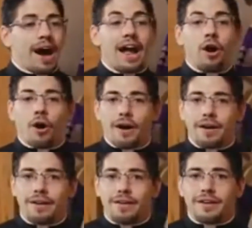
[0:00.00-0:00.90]
heart
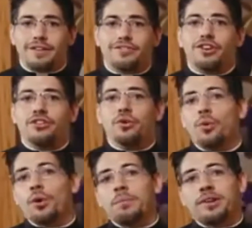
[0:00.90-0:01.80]
to
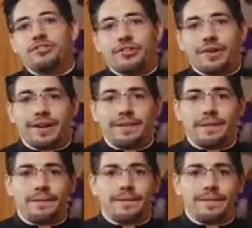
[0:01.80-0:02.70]
your mystery.
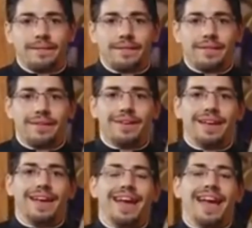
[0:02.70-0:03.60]

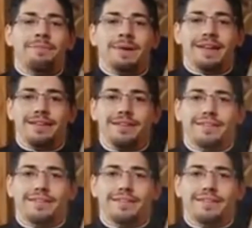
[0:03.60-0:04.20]
Amen.